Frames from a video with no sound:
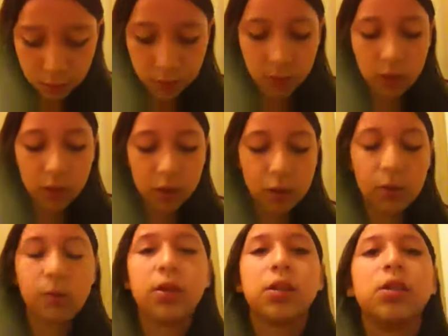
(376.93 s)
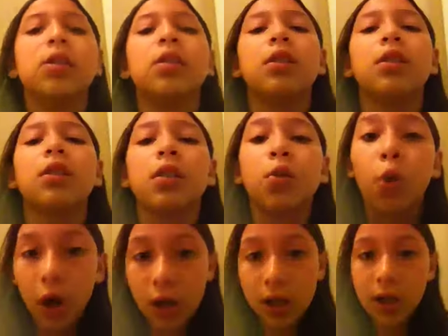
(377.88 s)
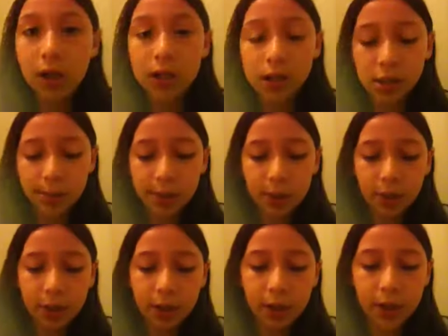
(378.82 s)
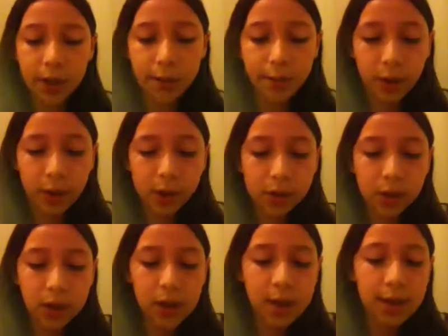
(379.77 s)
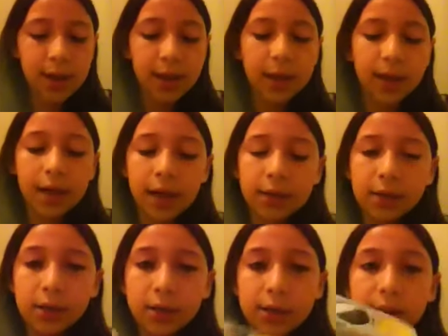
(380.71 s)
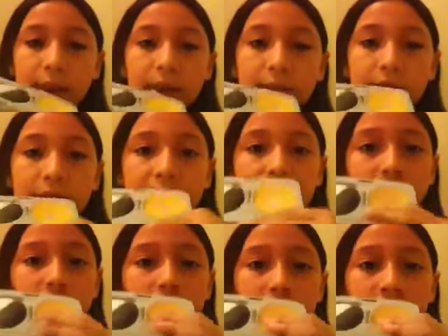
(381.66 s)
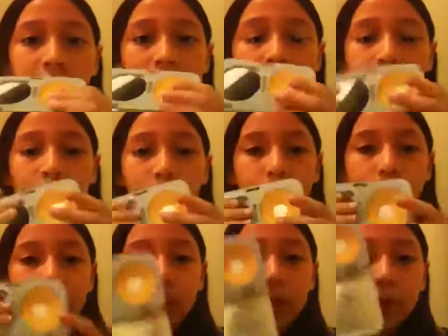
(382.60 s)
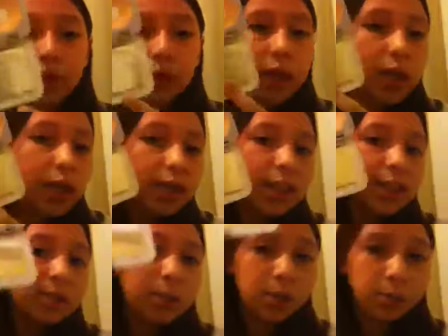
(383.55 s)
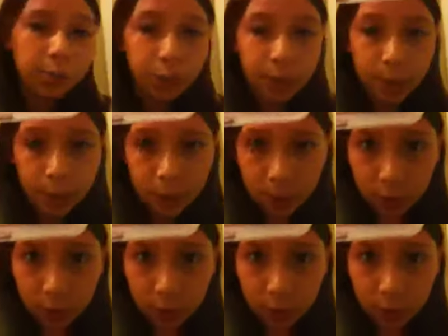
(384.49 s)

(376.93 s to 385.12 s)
the uh, what's it called? Qualities about carrying a purse, and as you can see, this about a bigger purse. This mirror's pretty big.